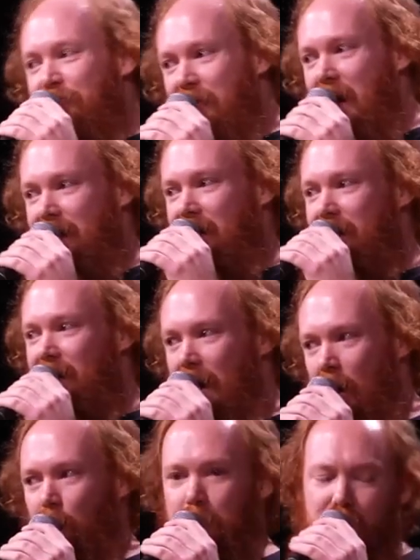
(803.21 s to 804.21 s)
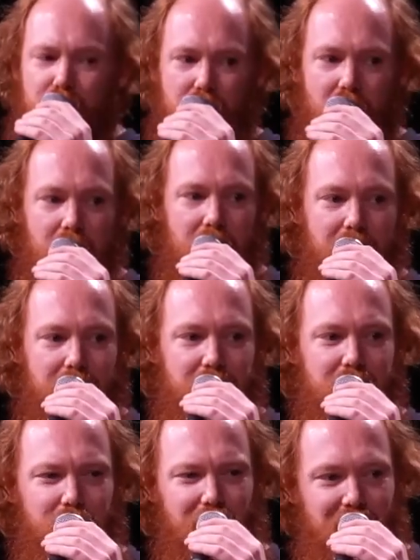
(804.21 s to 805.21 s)
fucking help you, Kurt. I
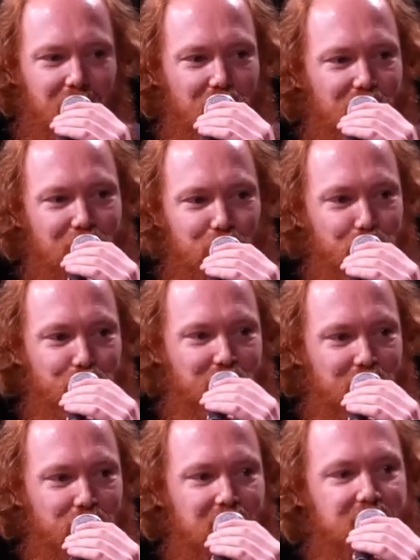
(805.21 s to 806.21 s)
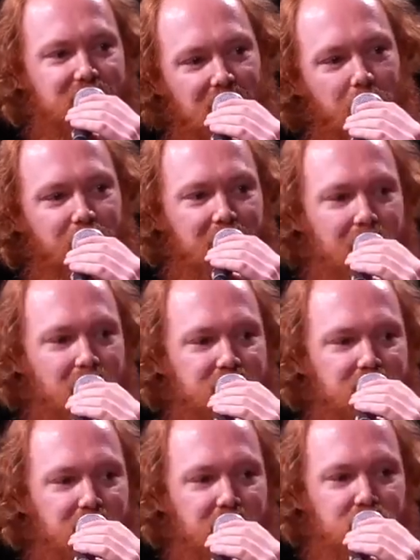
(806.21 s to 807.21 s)
mean, what are you? You need something
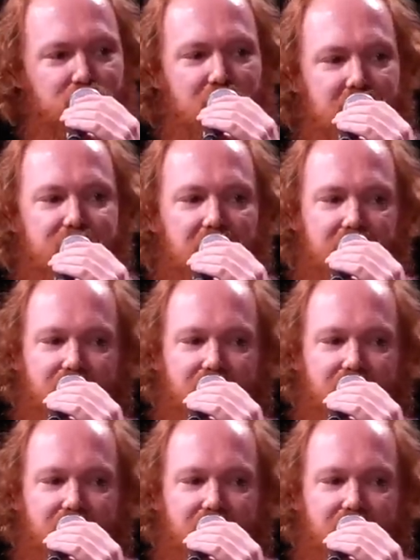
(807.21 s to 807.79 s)
else. You need to shave down